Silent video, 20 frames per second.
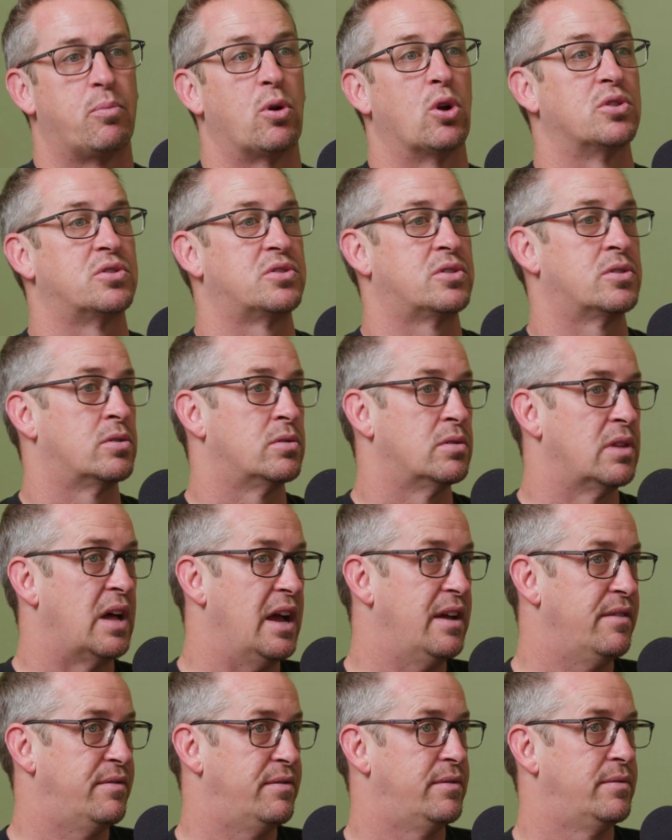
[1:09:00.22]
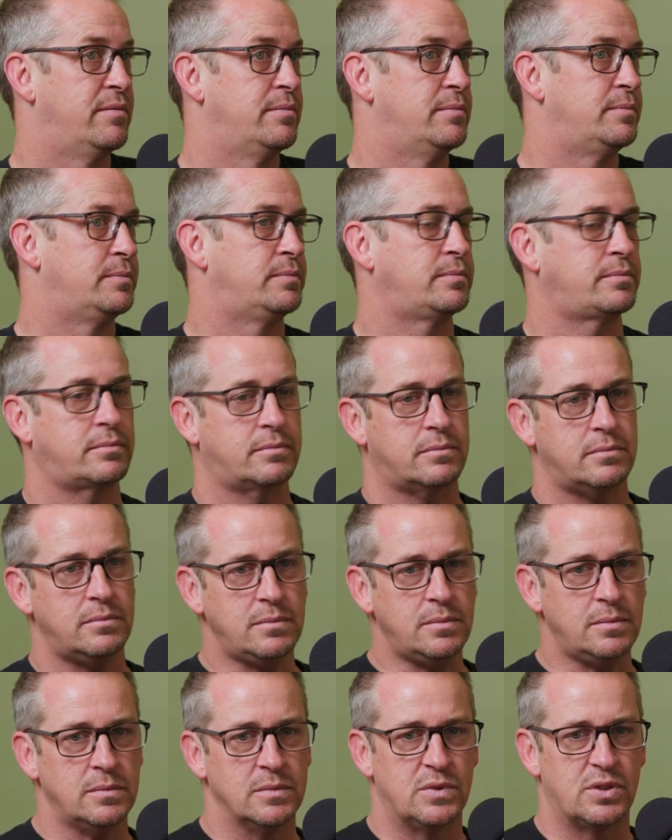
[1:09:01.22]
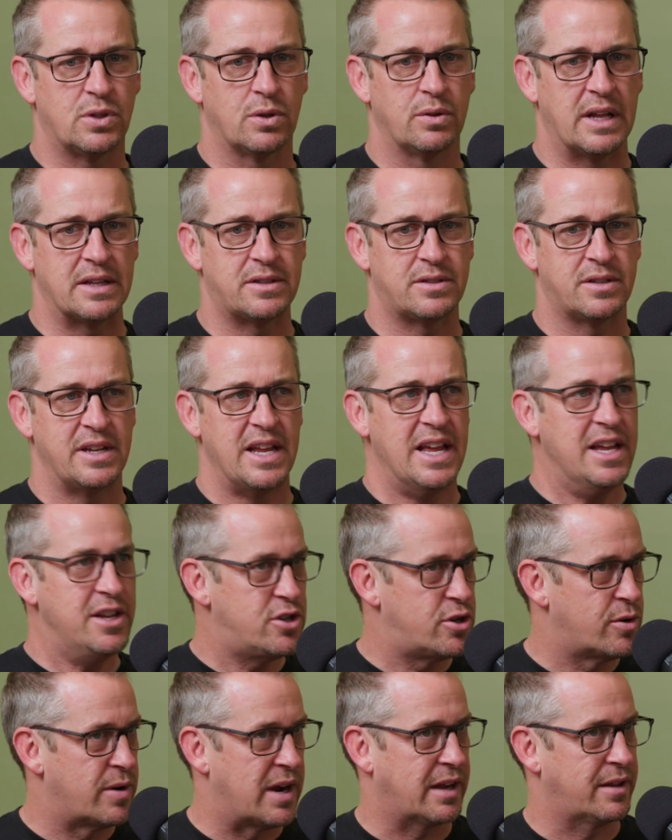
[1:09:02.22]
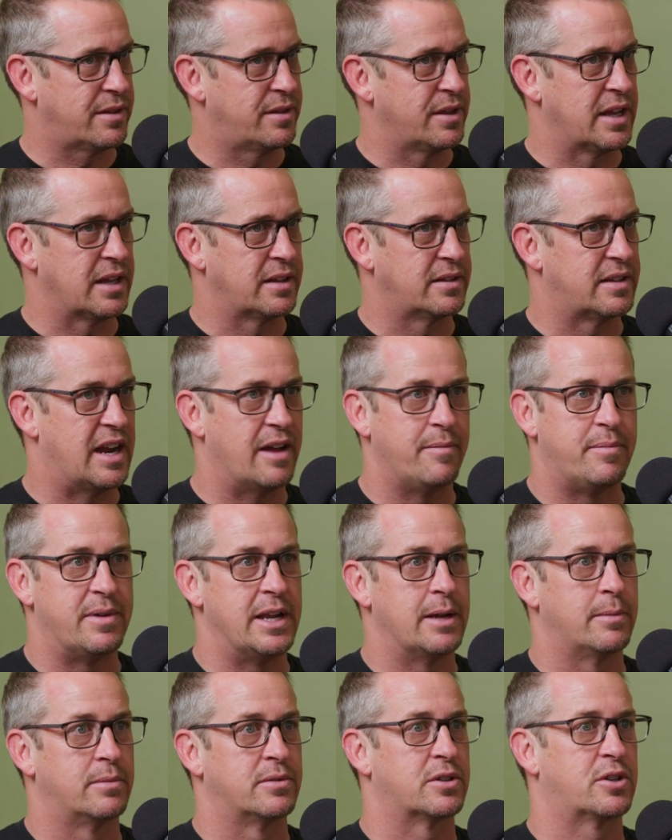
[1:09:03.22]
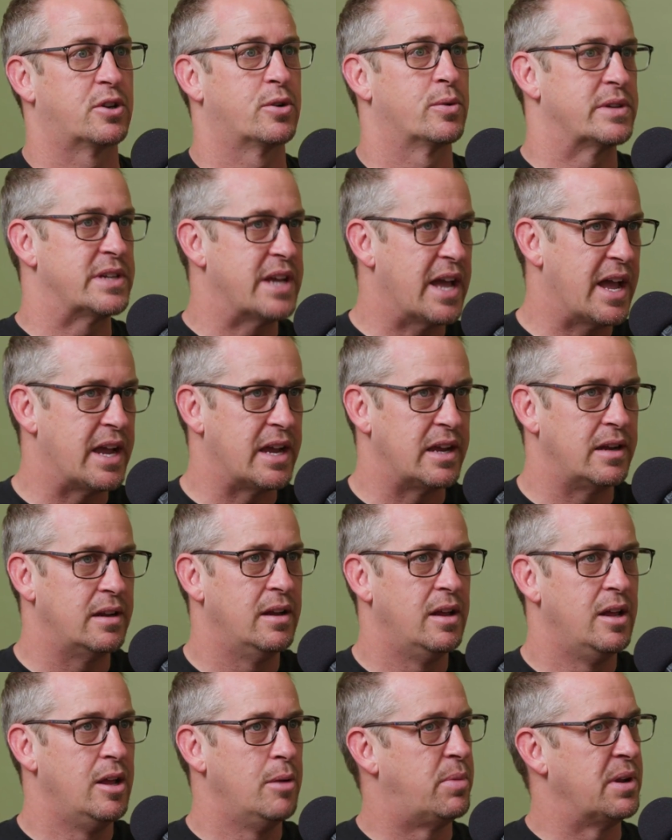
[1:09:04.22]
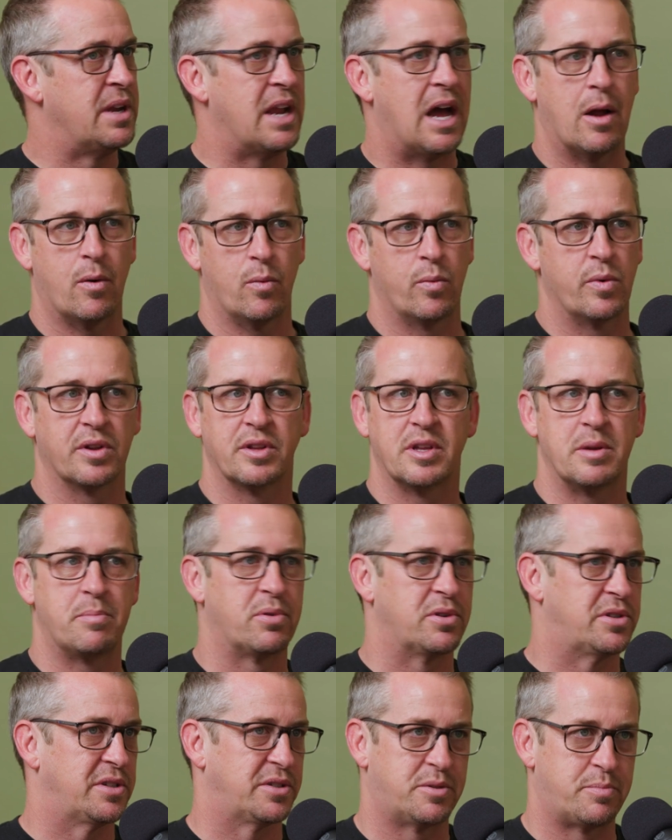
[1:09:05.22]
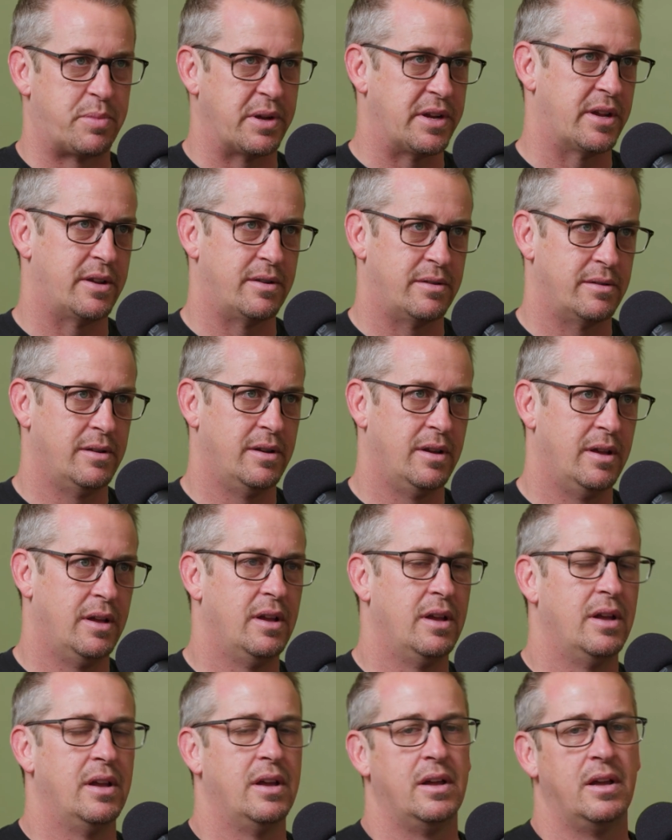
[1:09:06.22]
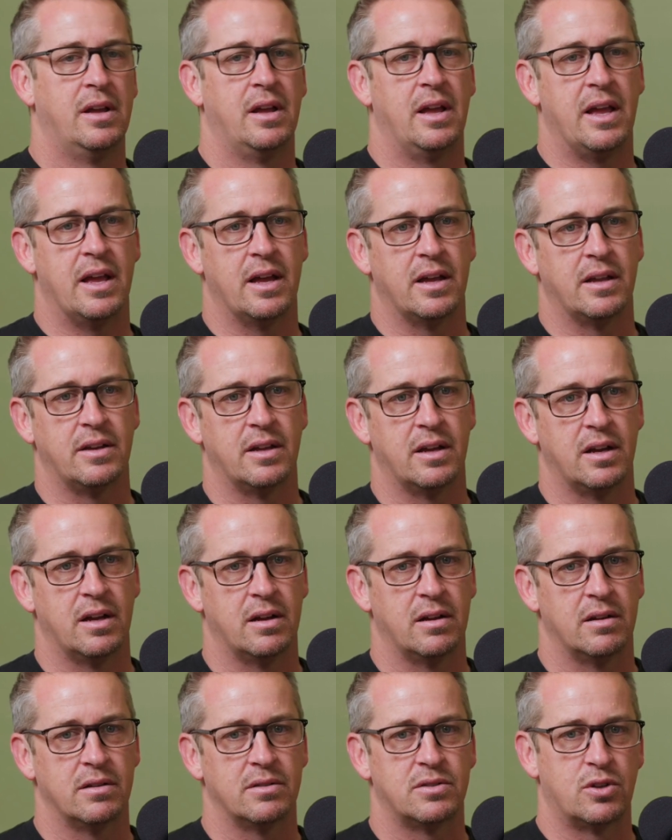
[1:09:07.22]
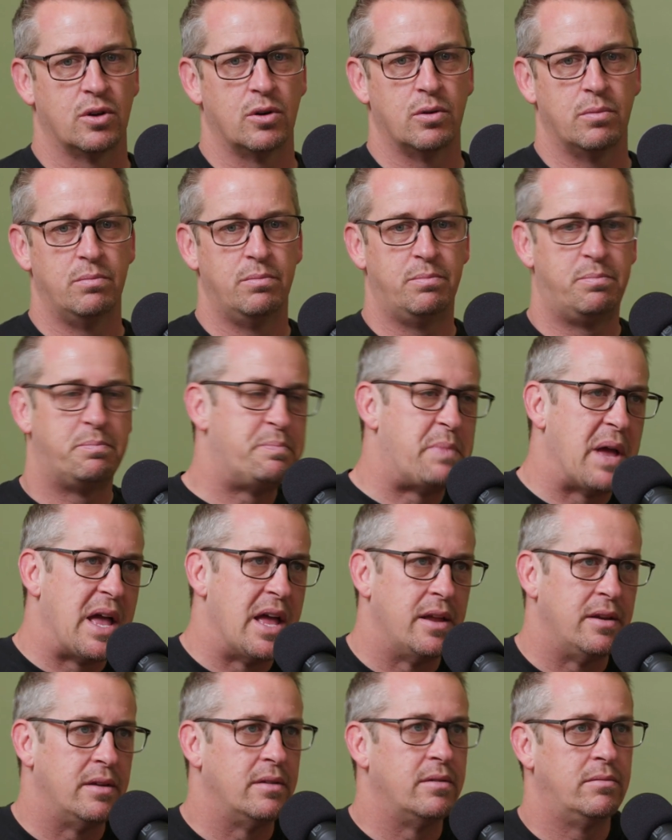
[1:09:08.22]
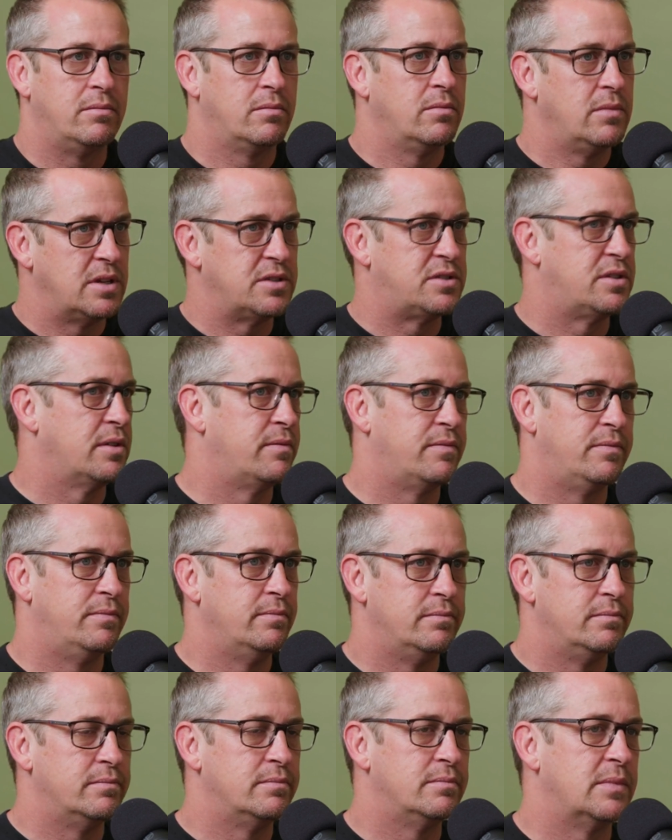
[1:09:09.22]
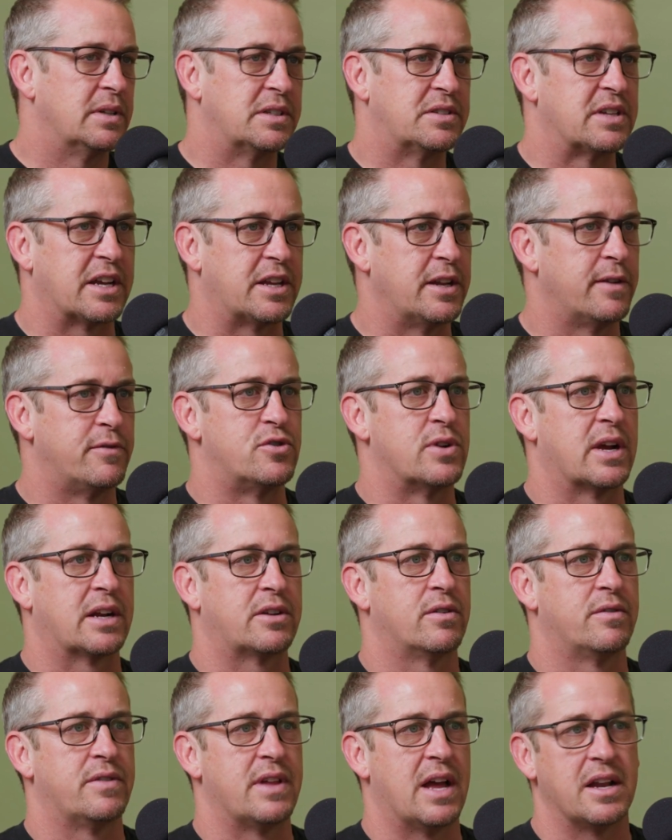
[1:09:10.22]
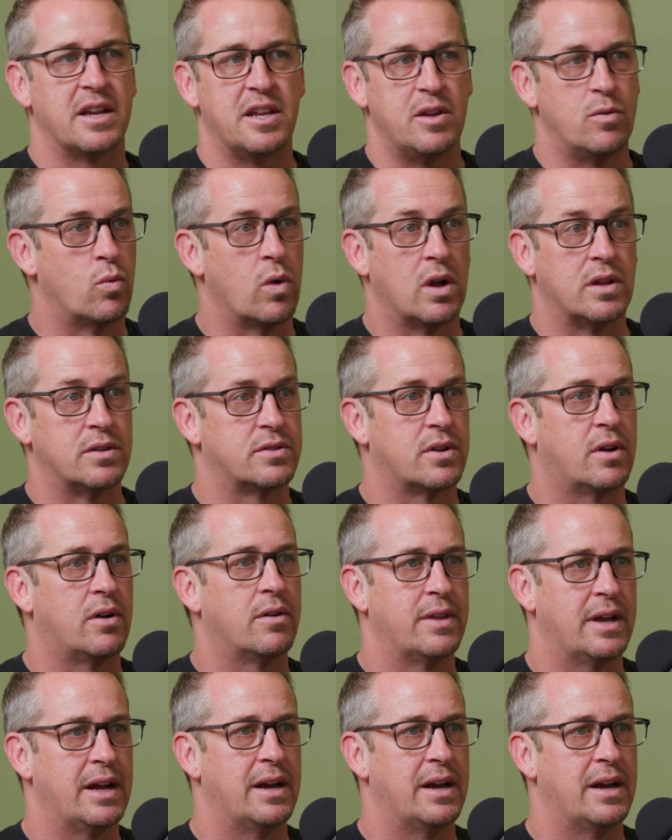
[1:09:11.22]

personal life. So that's an indirect thing that I've been able to create, but not really participate in. And so Ben is the executive director of that, and he runs all